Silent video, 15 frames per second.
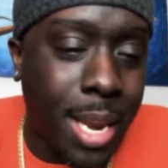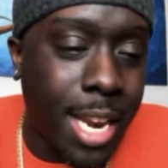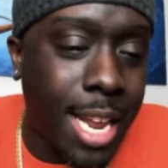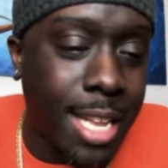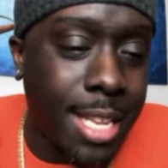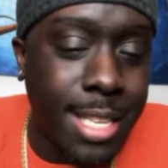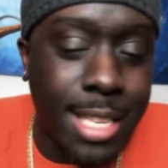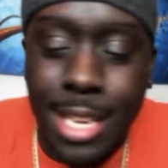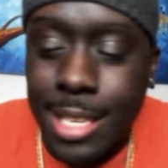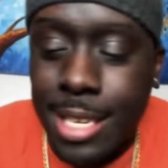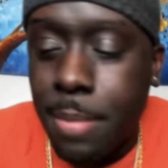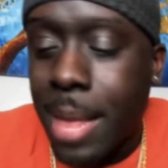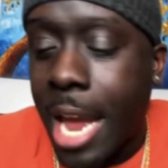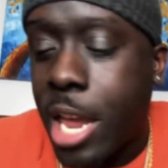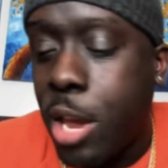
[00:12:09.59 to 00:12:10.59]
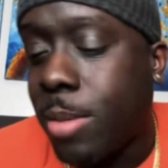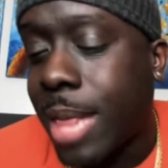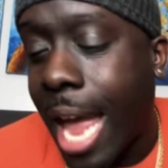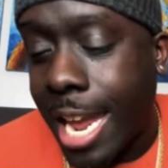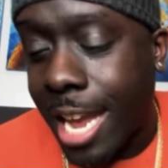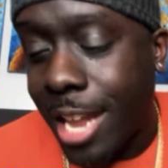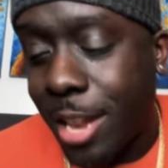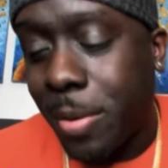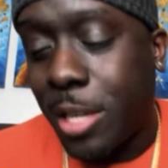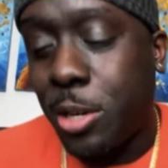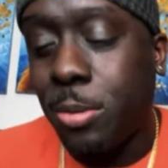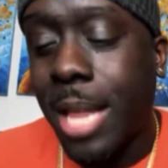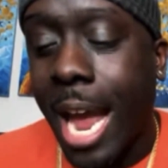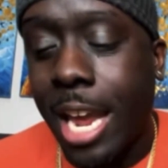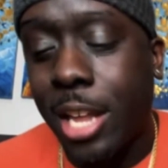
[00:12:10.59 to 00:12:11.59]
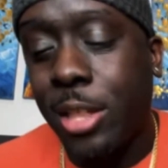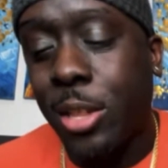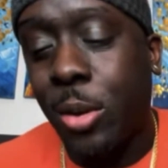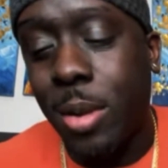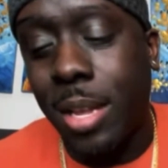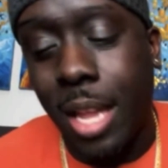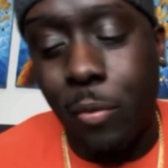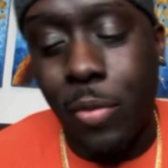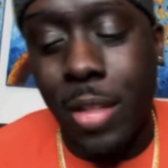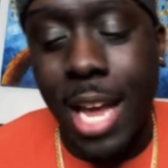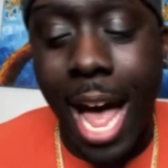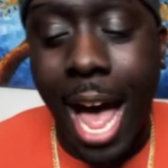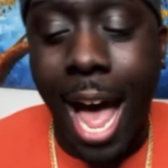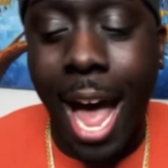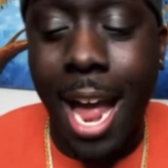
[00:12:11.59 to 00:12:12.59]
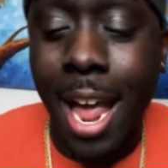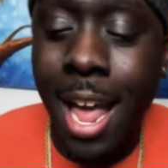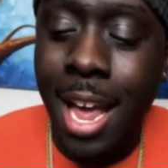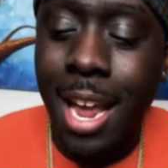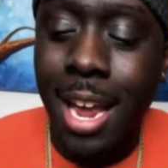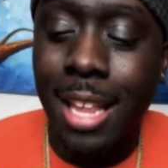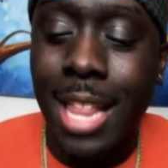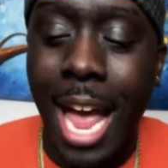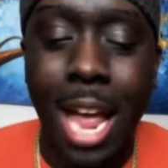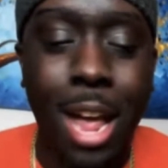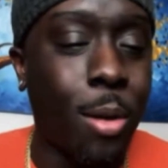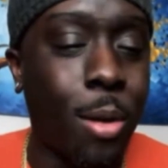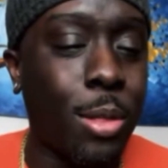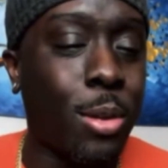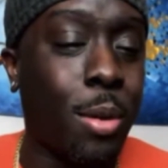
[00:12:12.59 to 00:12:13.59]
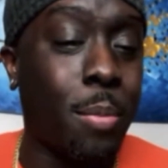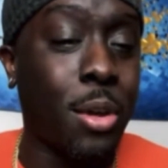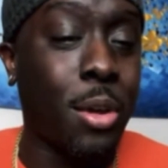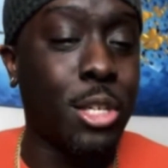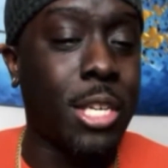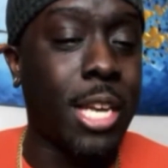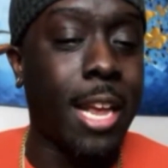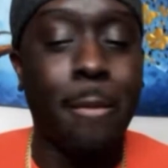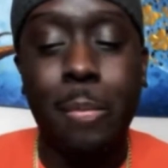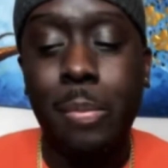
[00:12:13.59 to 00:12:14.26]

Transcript: It seems like you like it, but you like it though. You love the guy. You like going through the bullshit.